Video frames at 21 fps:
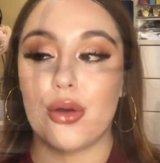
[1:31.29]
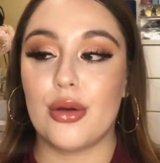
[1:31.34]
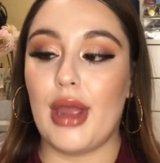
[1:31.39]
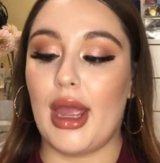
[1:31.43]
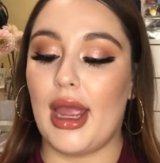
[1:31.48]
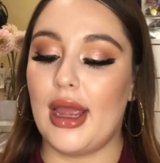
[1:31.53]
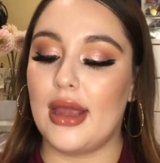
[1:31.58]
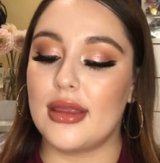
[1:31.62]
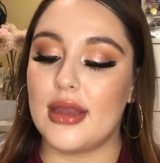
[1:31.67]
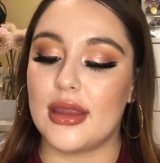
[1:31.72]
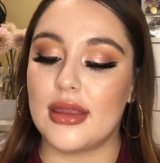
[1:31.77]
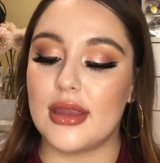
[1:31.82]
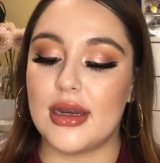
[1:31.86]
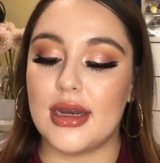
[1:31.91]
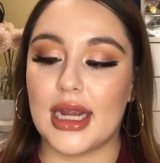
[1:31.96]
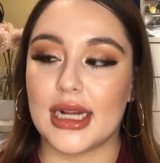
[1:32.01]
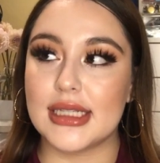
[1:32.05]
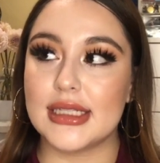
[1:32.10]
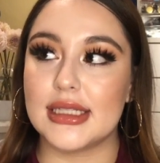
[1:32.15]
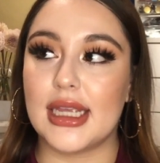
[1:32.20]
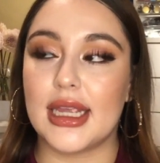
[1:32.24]
Okay, and then the
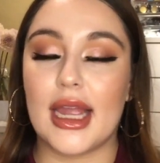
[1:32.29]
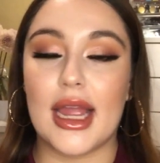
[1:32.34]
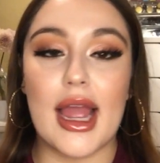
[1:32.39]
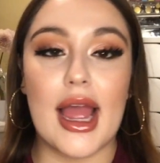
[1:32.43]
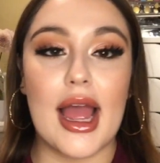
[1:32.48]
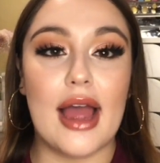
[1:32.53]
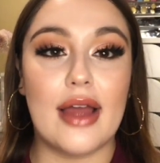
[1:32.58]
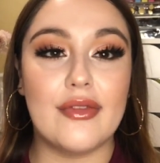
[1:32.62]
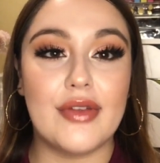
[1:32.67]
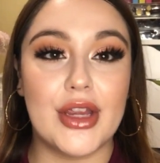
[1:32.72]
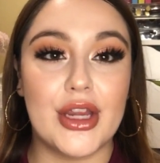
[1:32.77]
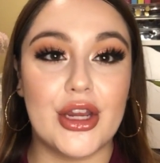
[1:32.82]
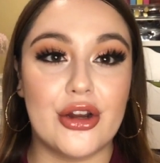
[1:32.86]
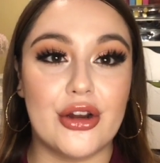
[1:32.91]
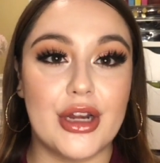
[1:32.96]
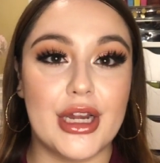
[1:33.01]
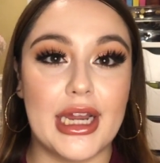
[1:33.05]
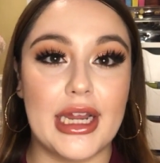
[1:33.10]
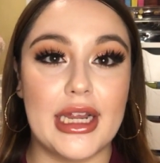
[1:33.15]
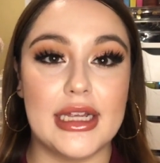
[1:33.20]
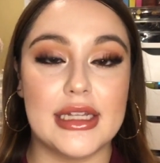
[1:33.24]
next thing I have here
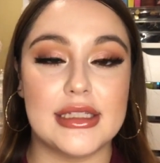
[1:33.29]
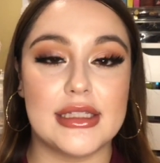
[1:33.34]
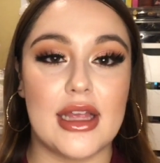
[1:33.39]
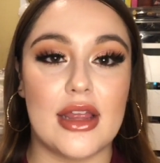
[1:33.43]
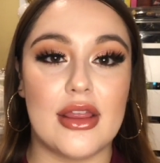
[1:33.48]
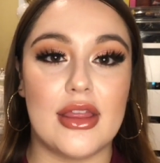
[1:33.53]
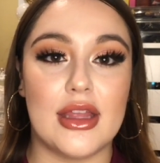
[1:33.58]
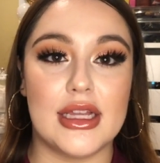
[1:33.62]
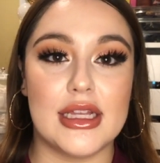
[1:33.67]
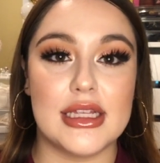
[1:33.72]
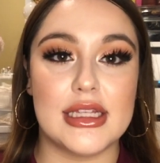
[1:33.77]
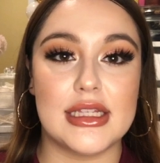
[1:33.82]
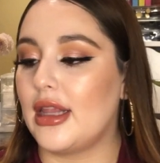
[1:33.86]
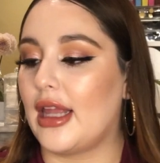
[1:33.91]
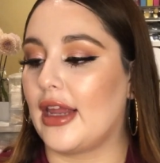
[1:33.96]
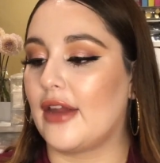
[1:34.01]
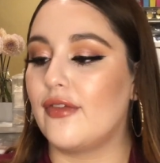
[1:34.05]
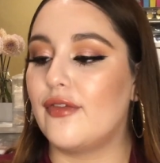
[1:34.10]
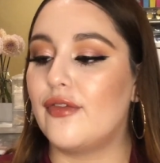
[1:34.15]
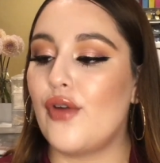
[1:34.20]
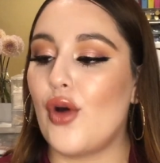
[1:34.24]
is this
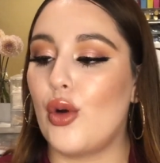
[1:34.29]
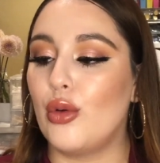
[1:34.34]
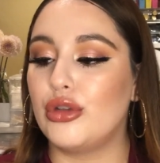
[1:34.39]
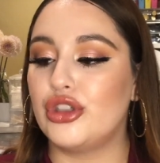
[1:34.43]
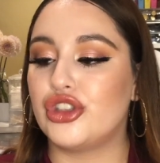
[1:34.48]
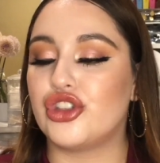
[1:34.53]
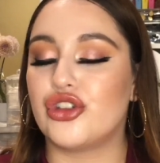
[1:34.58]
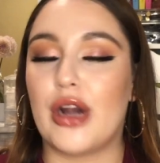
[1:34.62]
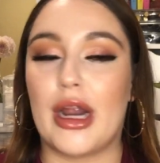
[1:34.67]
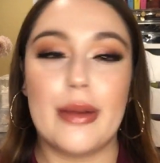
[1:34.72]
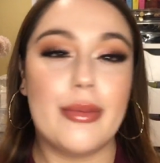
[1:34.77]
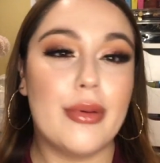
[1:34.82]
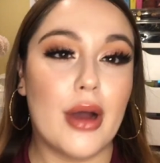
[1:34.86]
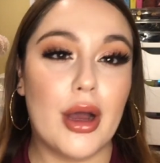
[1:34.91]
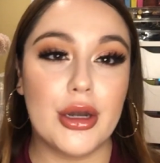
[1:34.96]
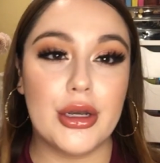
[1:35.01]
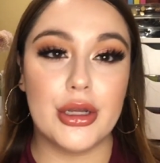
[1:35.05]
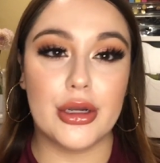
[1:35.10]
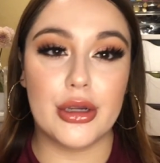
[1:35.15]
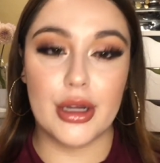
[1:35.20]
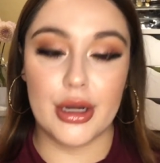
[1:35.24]
like phone
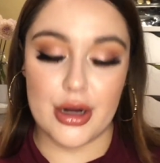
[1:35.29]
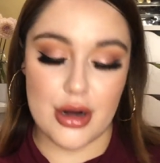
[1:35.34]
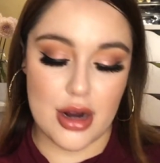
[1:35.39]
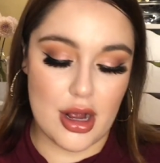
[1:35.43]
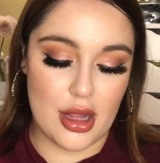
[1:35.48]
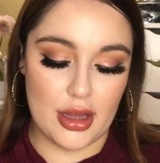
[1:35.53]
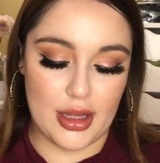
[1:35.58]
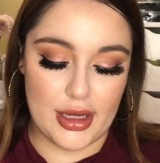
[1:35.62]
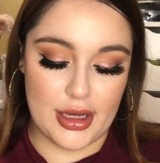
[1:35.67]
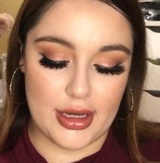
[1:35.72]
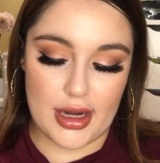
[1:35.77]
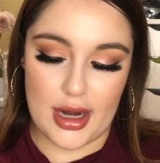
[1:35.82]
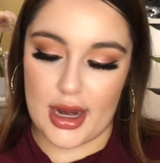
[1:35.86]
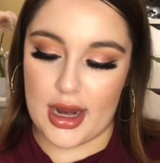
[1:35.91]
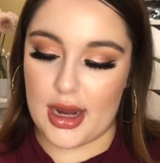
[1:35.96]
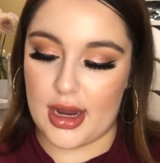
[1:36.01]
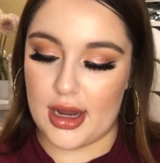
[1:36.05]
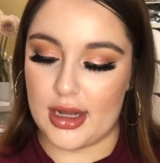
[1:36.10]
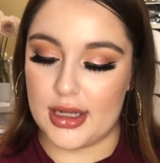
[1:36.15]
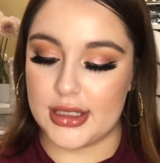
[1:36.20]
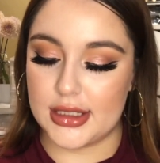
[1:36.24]
tripod, you can call it.
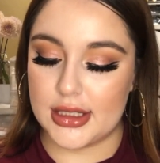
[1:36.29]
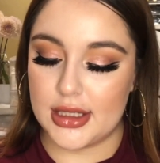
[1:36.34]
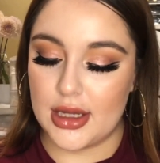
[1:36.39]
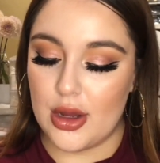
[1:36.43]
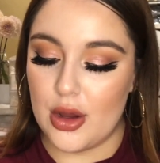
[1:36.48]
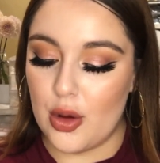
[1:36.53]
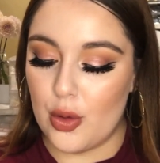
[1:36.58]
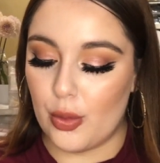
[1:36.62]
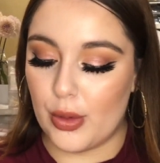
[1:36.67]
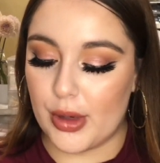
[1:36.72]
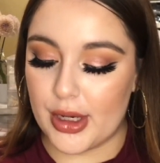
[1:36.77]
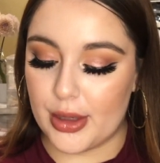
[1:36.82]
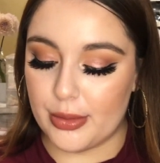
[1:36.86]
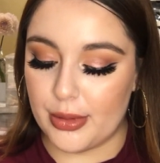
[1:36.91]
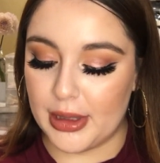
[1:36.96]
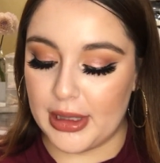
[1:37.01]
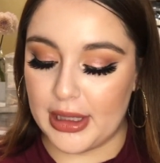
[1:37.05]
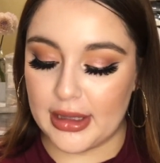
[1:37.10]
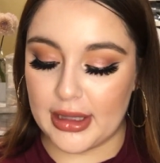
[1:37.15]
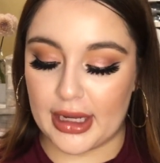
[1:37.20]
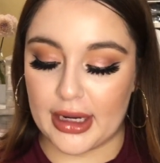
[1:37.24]
And what I
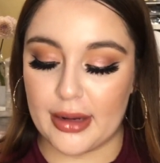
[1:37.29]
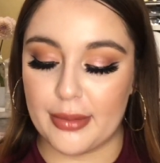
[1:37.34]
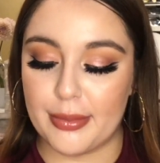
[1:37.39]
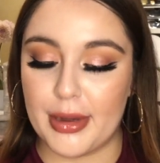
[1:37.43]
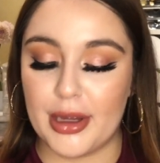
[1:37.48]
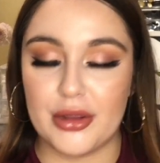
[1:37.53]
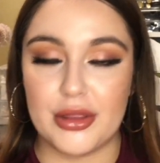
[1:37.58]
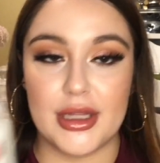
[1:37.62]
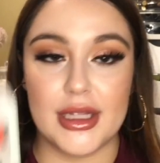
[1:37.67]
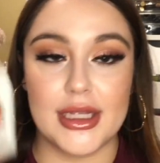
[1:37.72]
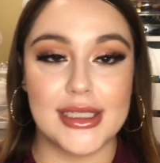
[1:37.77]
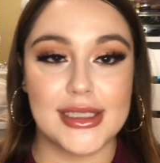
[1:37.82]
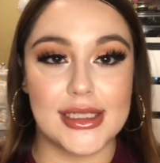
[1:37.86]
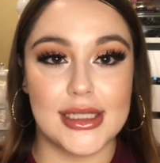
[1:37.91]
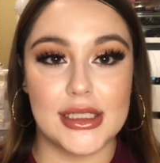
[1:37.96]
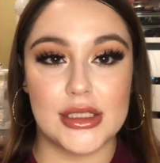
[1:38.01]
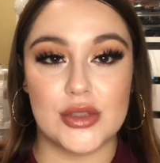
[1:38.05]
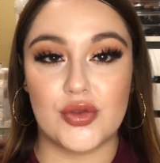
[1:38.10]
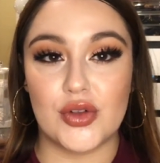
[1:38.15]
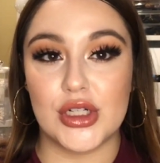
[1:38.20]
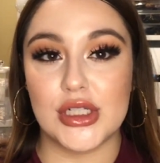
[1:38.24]
really like about this
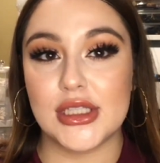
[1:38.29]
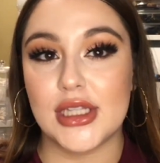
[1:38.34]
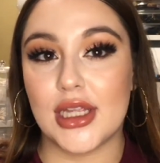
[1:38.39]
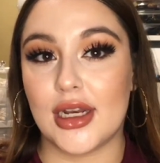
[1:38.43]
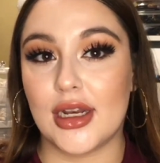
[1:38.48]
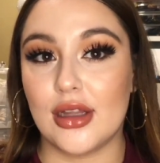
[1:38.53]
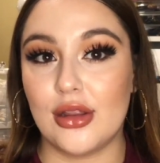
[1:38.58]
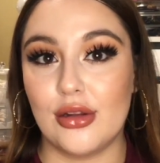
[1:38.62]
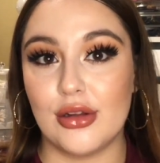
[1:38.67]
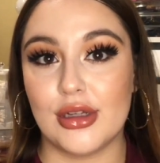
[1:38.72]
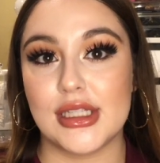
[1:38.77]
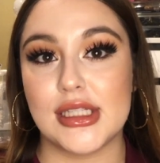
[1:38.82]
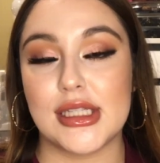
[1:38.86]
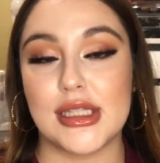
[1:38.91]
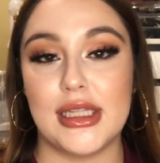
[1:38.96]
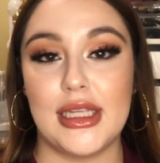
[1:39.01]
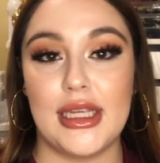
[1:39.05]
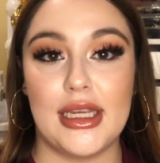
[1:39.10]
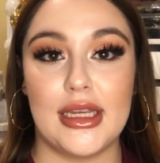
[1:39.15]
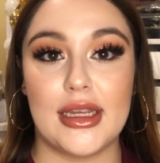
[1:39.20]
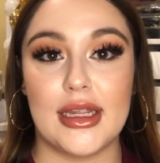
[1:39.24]
is first that it looks
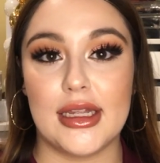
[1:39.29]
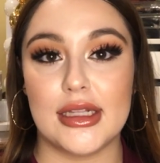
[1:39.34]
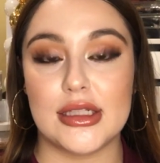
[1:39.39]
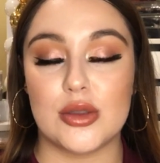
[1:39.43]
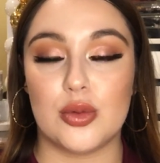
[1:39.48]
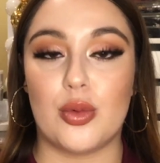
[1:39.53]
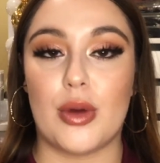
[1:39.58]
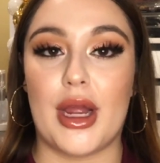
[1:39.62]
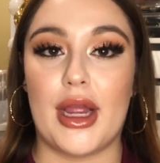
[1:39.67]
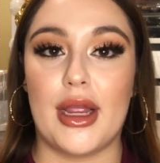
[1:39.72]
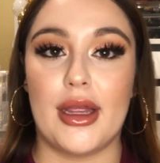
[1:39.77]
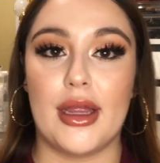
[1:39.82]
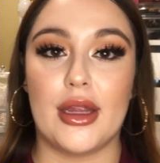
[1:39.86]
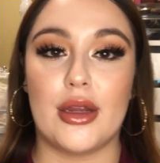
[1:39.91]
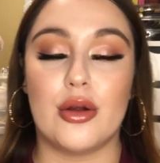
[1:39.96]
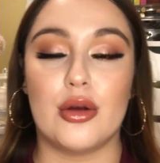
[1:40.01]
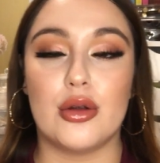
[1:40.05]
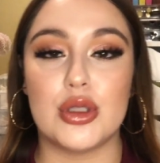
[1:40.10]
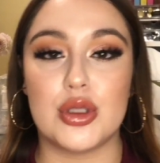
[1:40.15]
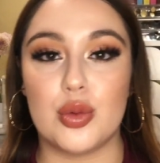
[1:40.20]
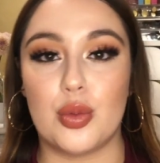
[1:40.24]
sleek. It's white. It
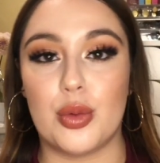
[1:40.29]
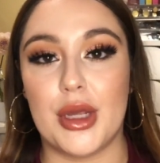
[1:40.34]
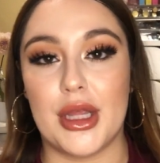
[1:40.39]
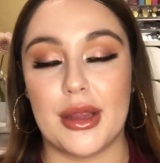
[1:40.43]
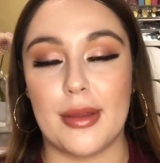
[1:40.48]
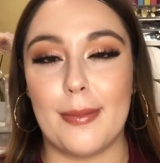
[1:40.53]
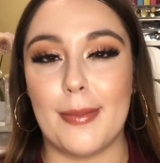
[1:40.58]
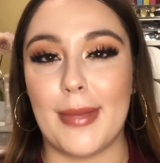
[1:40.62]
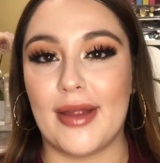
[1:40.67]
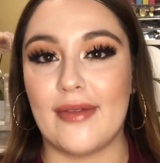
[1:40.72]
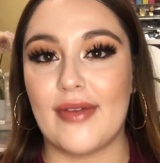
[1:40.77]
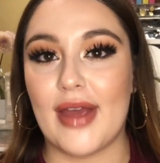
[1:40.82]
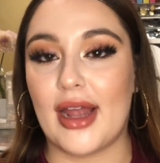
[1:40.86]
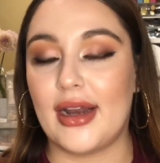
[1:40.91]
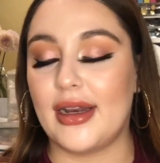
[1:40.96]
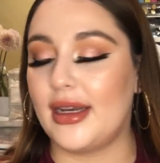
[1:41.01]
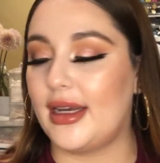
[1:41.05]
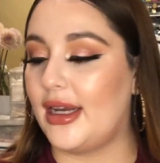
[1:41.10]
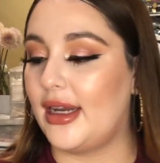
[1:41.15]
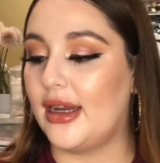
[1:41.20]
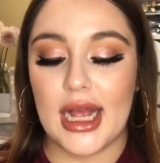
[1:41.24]
goes with my
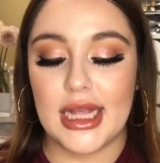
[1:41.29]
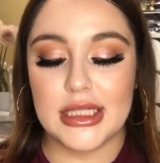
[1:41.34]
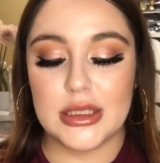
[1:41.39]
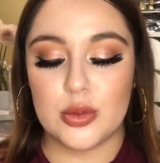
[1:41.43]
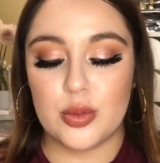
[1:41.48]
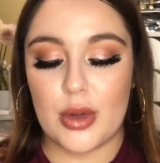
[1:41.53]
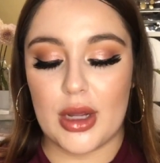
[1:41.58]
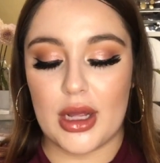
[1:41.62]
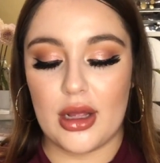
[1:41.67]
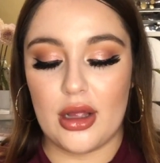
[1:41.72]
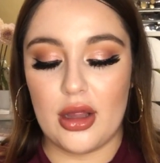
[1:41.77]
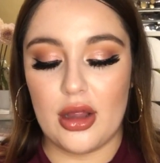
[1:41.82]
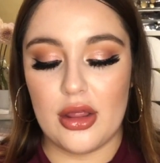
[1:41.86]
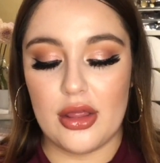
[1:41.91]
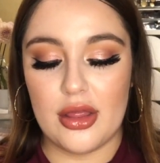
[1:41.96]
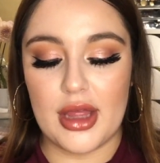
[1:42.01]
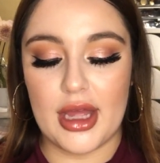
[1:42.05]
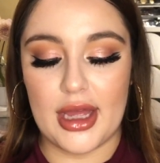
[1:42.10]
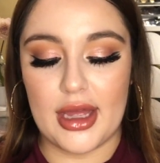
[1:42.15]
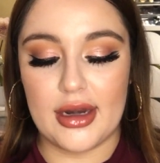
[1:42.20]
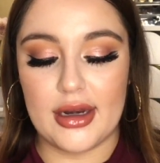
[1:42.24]
vanity. As well,
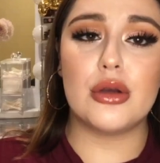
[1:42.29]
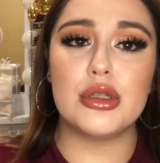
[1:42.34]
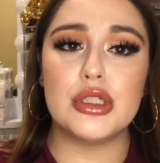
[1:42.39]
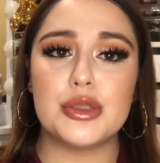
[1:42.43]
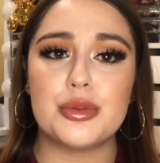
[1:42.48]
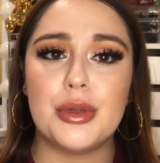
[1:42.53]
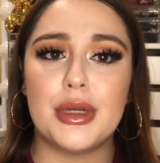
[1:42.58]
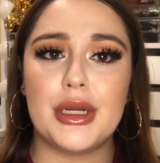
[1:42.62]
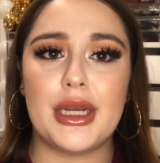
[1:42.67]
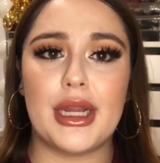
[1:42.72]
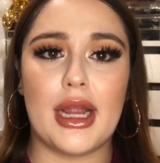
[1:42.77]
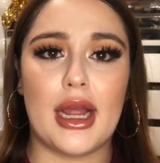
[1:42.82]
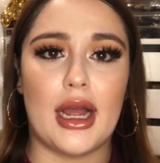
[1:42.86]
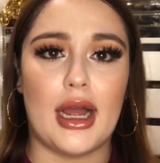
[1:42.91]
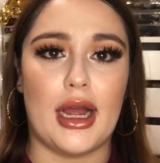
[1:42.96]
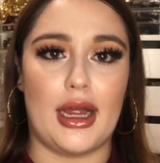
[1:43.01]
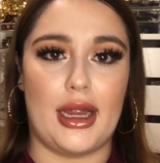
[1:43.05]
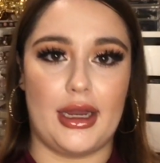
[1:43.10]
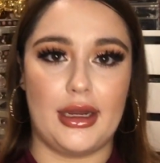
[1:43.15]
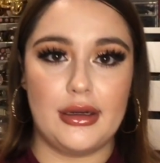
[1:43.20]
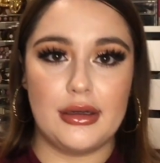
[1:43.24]
that goes pretty
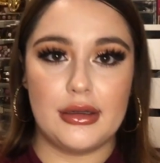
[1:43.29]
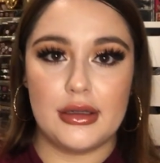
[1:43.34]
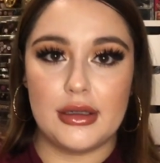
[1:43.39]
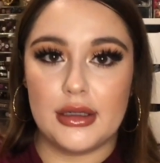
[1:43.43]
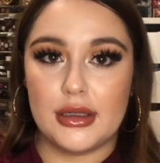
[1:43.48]
high,